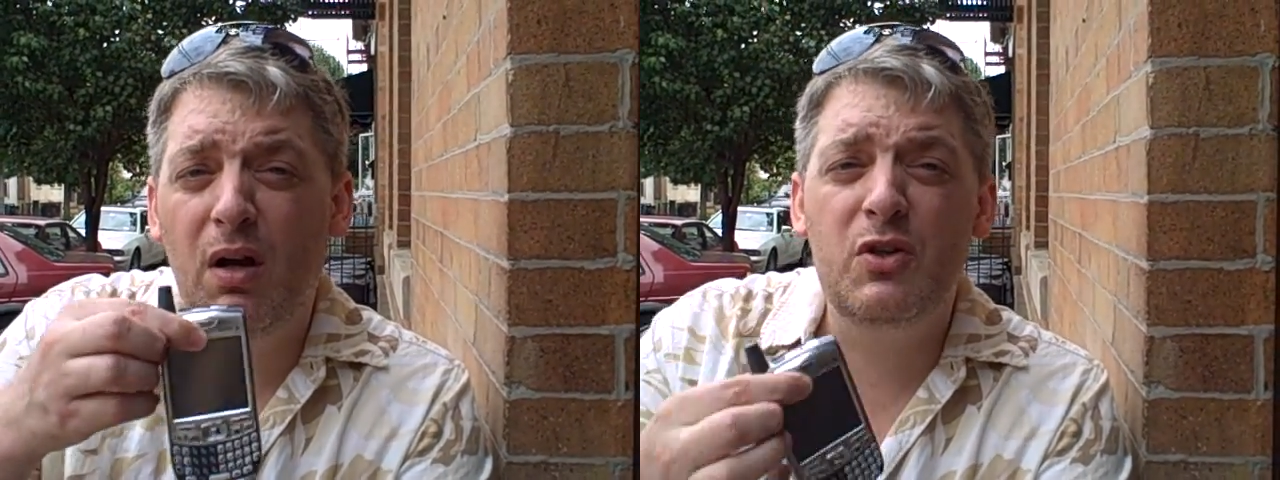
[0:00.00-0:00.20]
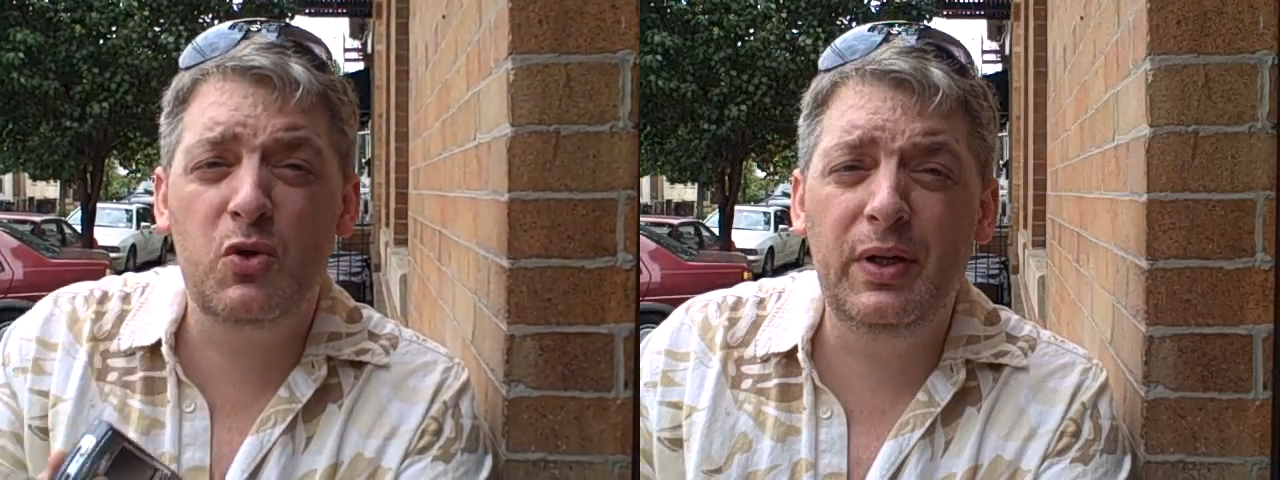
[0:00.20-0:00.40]

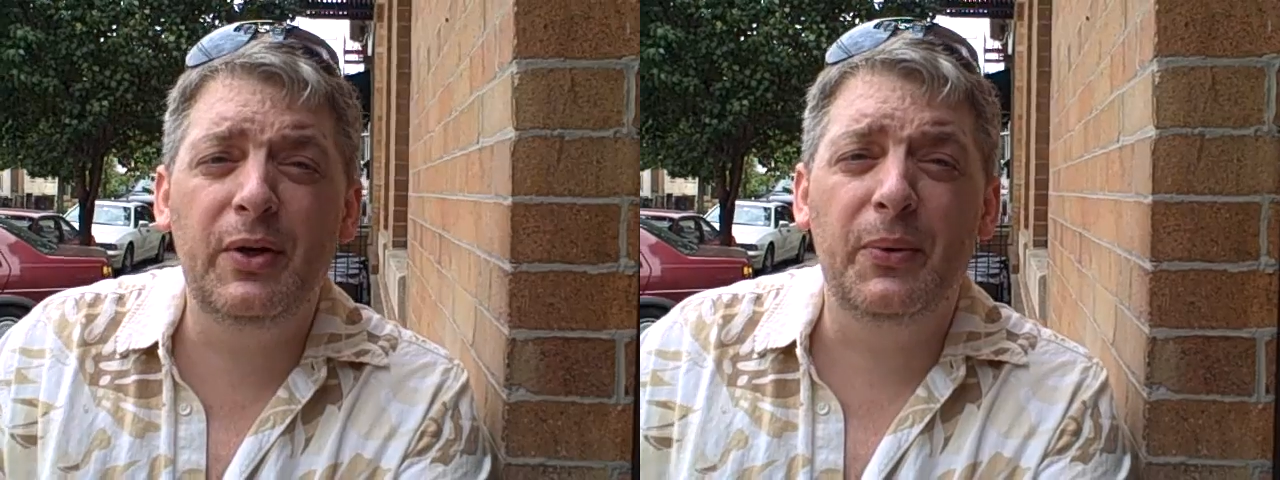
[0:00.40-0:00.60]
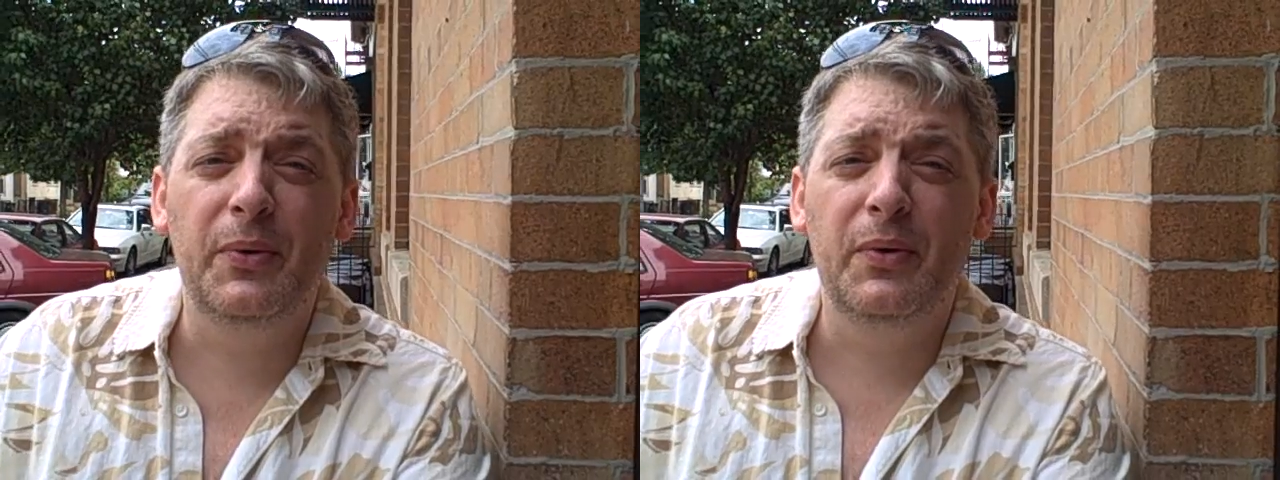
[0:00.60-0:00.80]
a
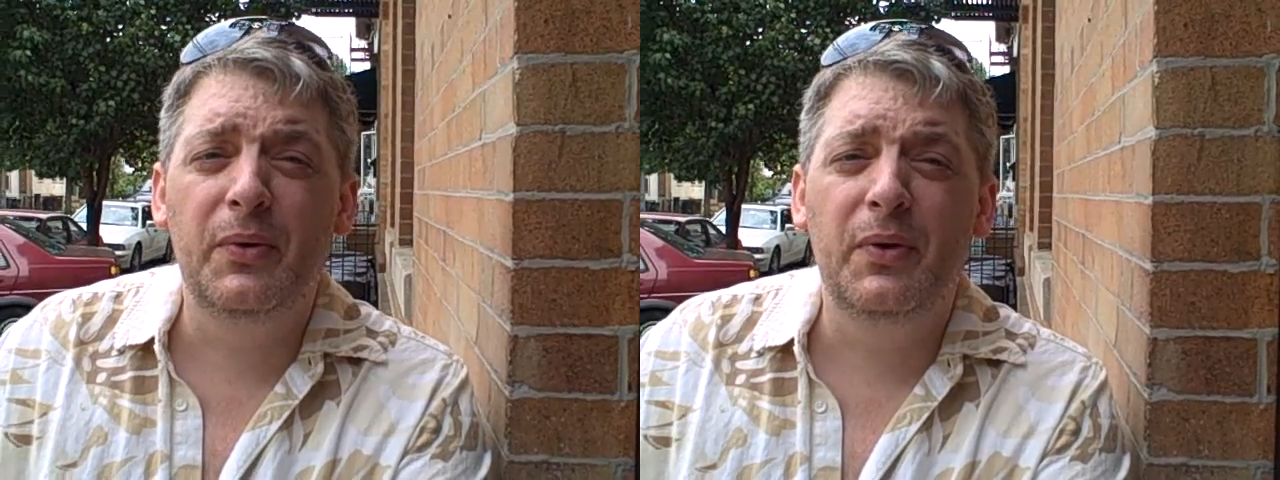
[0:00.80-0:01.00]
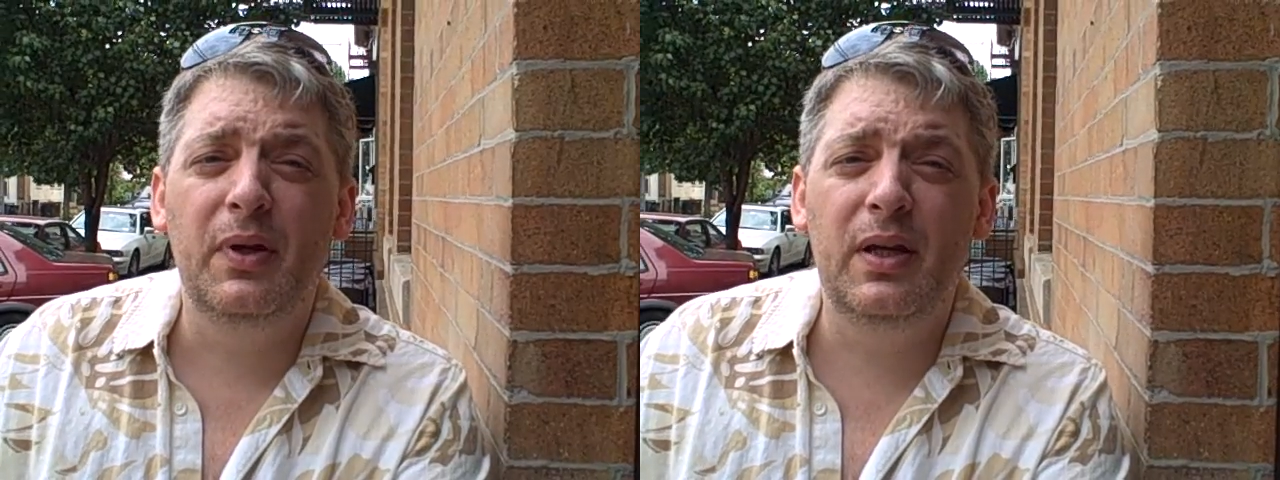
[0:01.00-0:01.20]
Treo
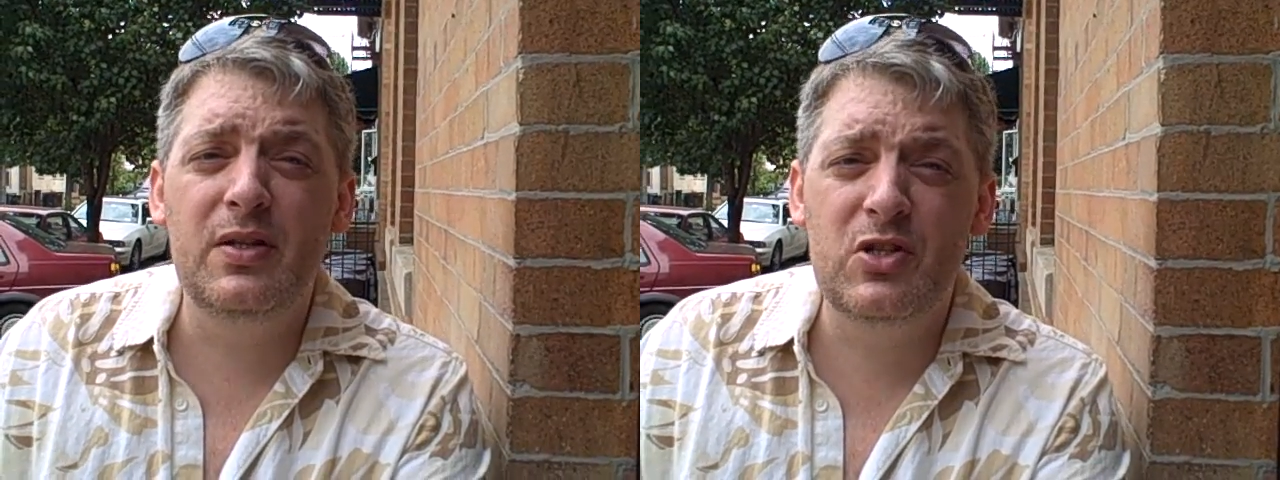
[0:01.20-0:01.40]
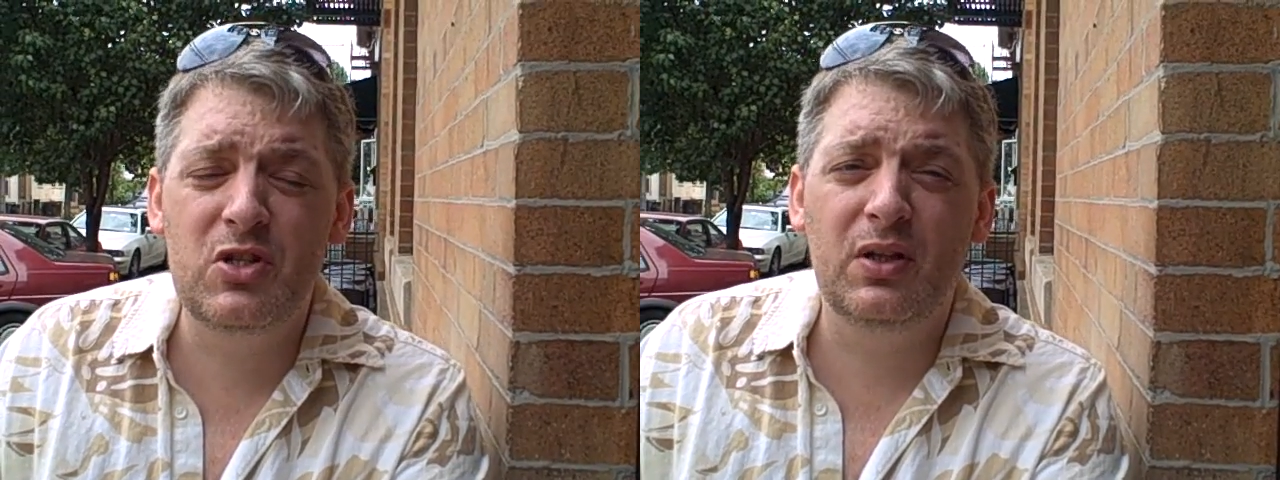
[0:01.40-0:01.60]

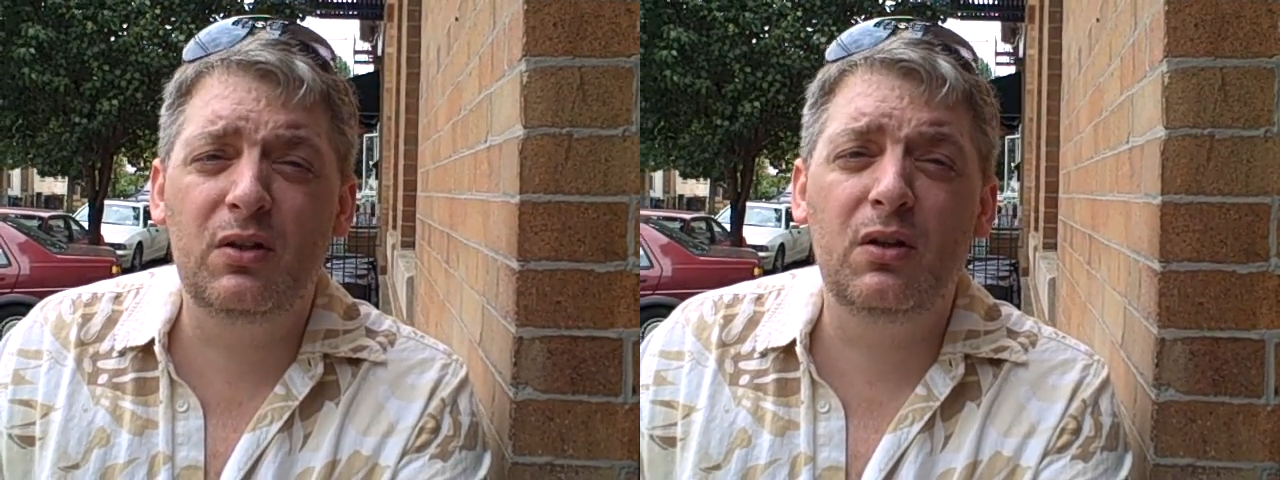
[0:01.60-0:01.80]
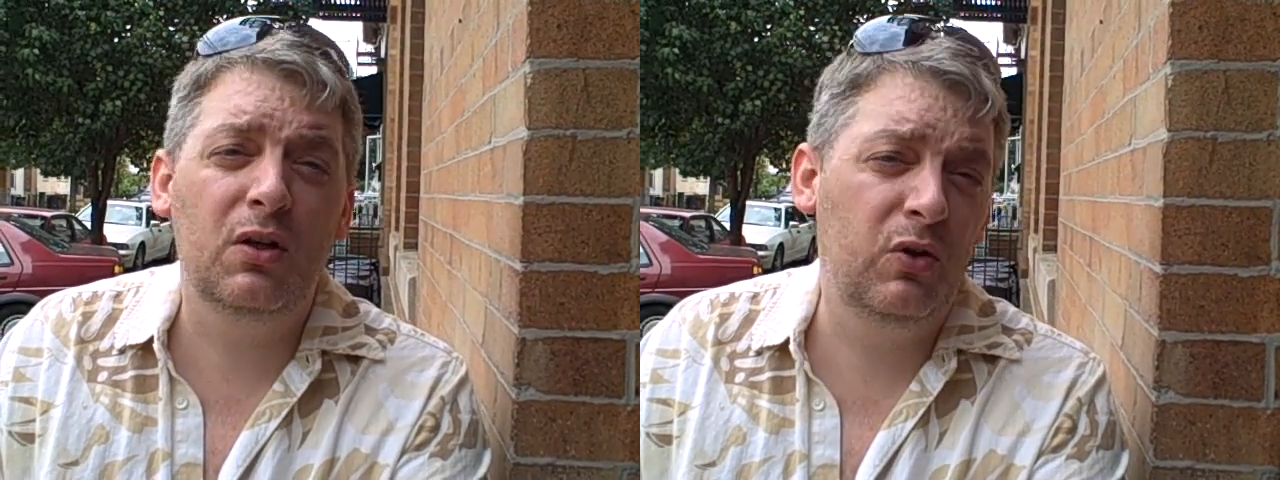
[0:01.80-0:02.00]
is
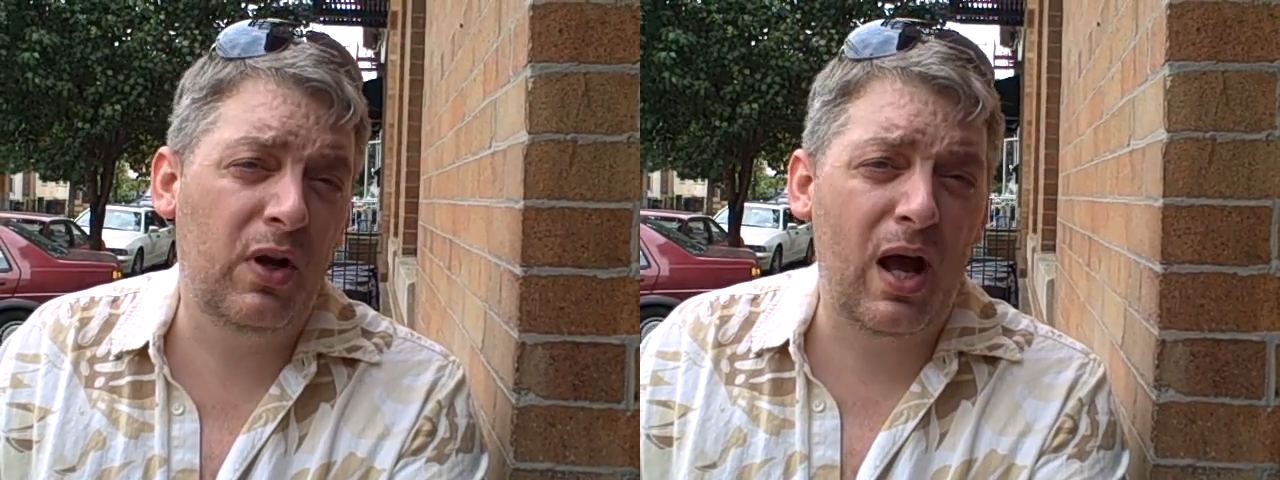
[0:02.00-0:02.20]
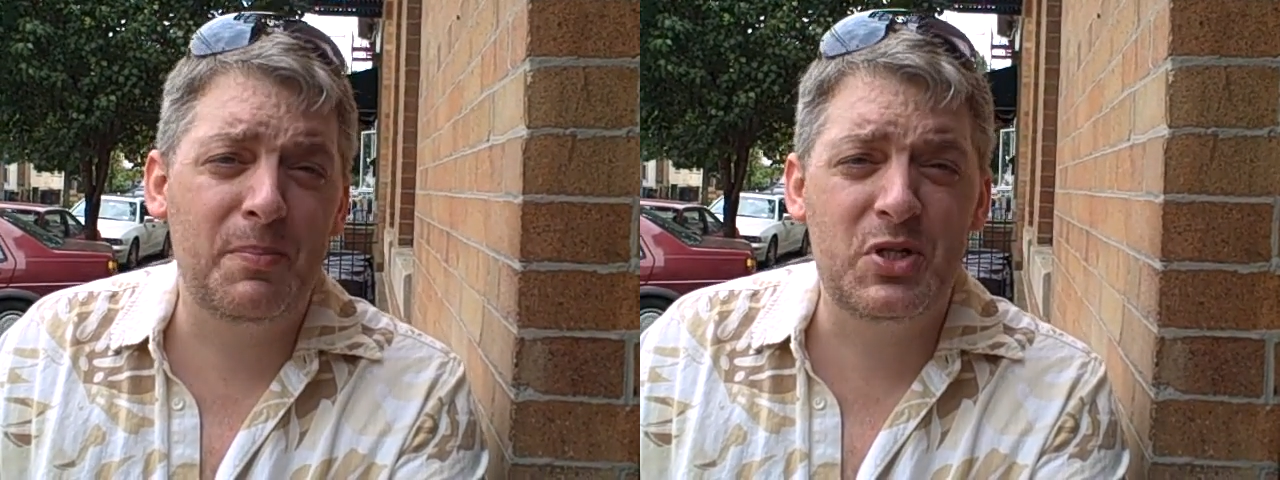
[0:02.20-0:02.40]
still a
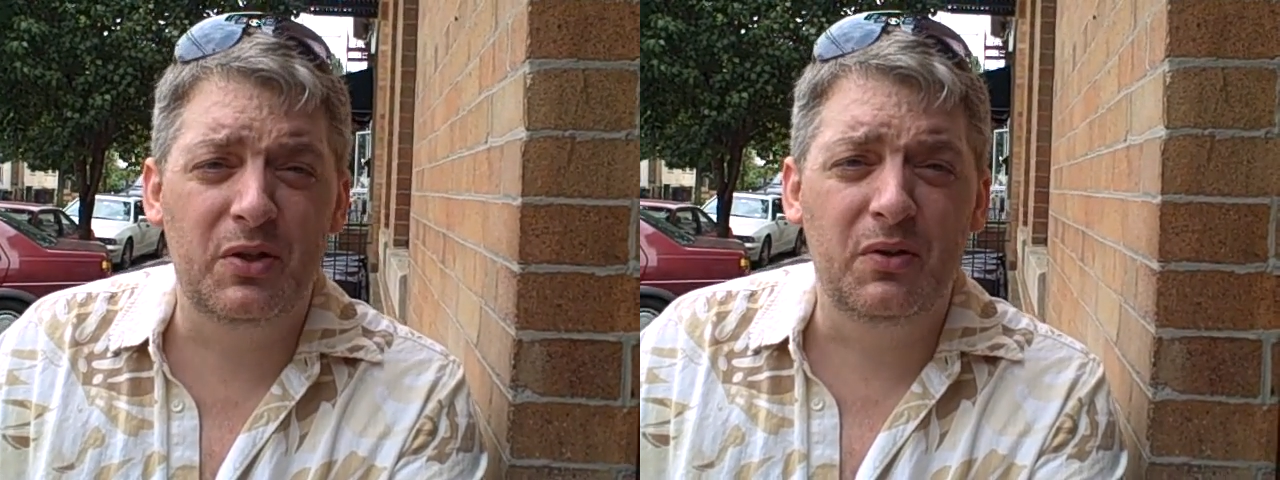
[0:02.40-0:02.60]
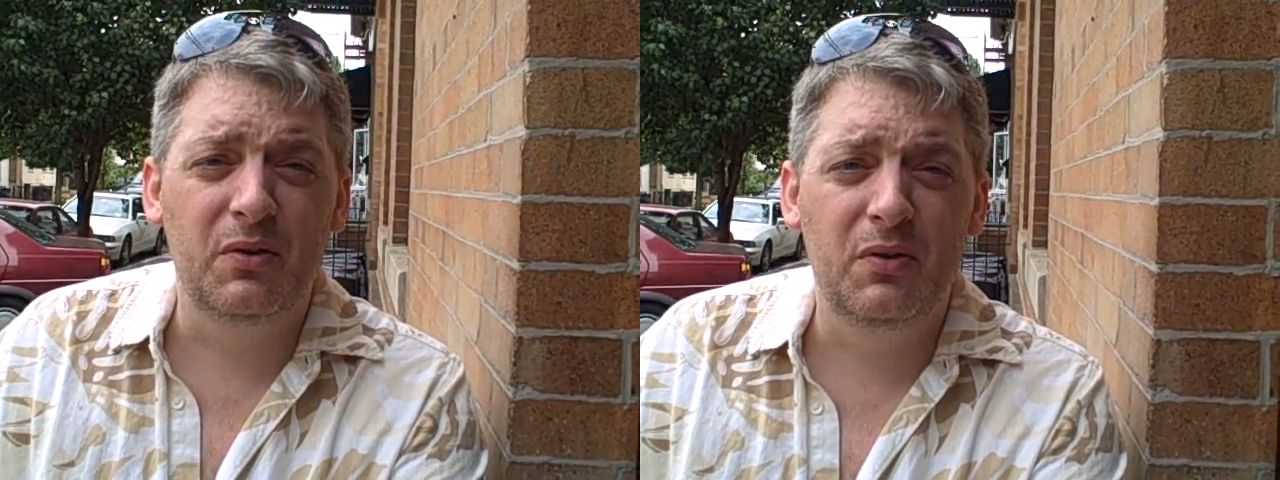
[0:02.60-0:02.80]
good option,